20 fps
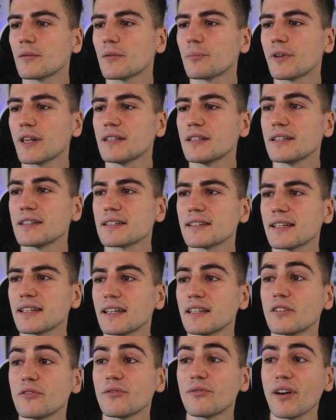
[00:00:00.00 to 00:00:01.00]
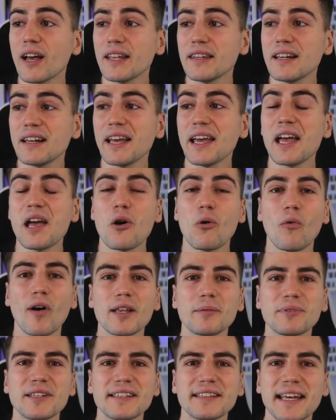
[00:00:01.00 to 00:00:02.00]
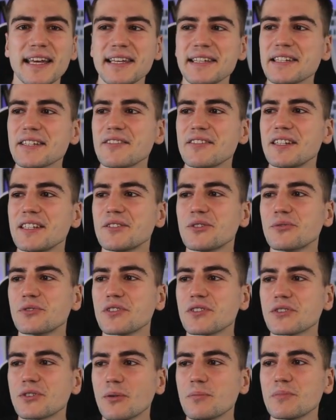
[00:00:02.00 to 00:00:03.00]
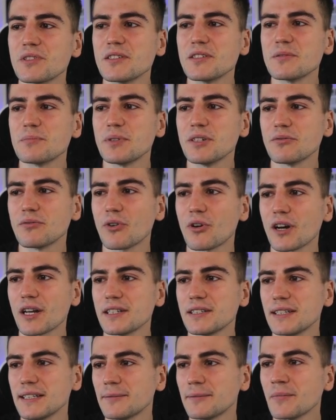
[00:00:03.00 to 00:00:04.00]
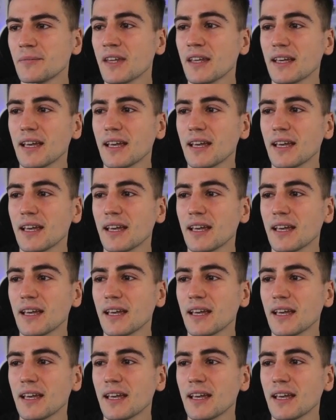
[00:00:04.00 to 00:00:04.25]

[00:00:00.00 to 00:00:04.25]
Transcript: played instead, and finally white played a3 to stop this b4 idea.